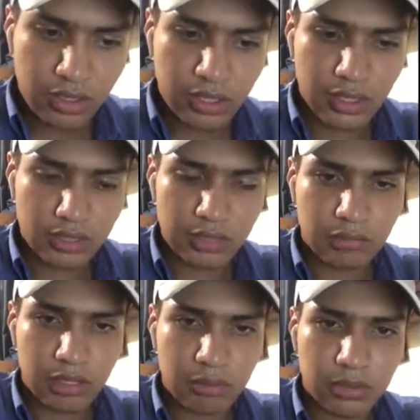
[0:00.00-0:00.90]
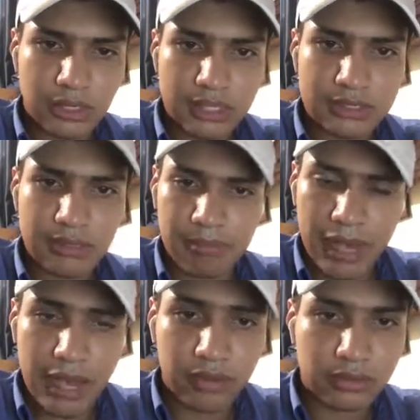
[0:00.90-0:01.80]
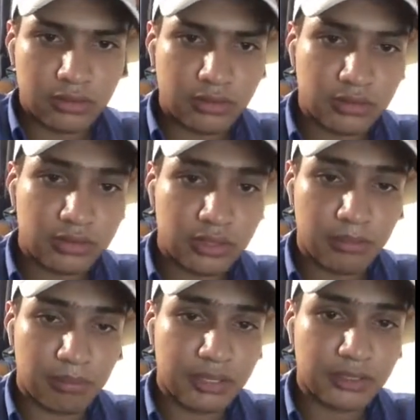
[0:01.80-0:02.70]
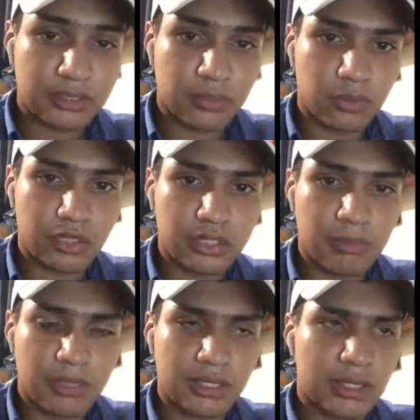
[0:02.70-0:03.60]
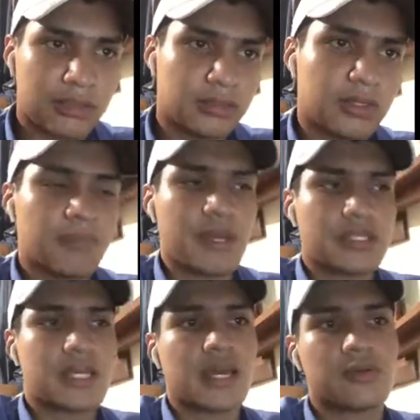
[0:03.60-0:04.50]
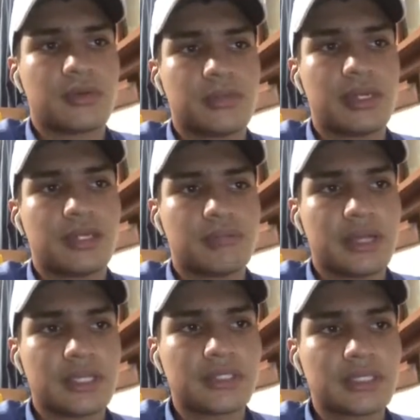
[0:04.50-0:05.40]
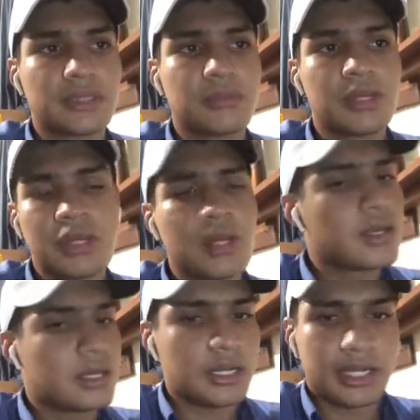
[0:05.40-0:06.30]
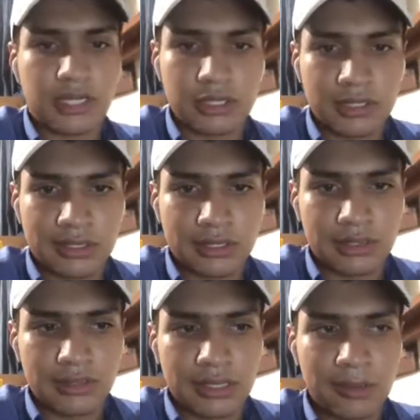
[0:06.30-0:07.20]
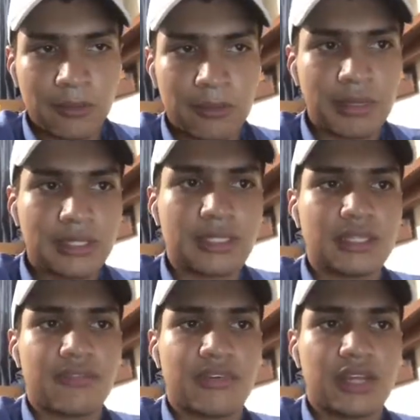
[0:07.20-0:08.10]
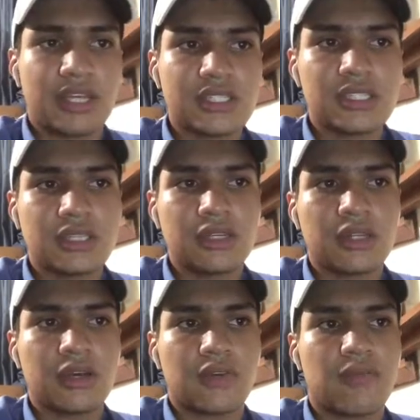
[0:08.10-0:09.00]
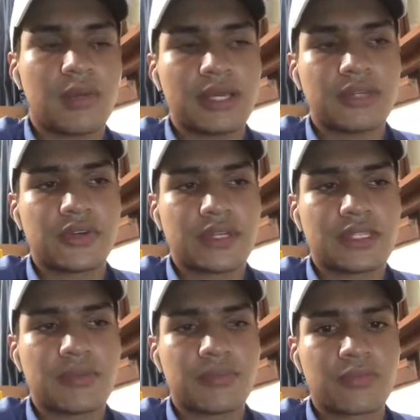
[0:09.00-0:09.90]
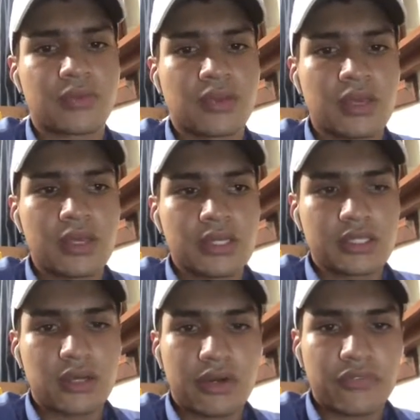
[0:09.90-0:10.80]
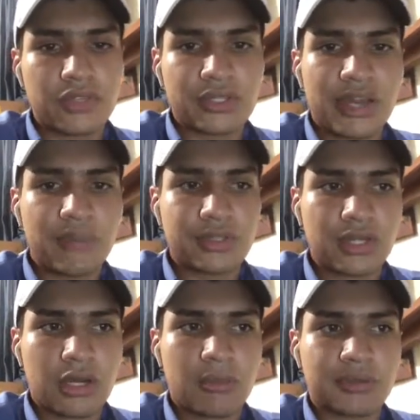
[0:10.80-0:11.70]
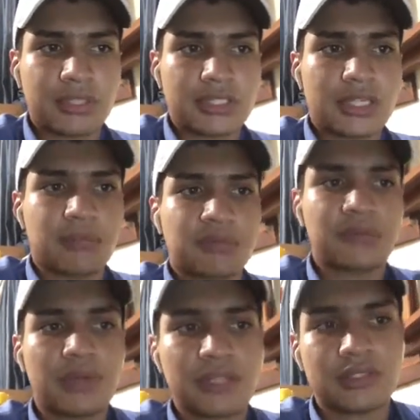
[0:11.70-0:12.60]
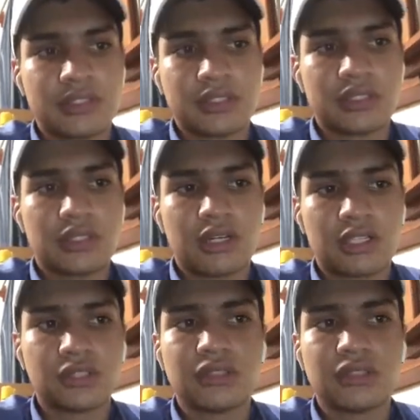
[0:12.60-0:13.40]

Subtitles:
the mind map is about the plagiarism workshop, and the main title will be plagiarism. Later, it will be the definition of plagiarism. So after that, we talk about the type of plagiarism. There are 2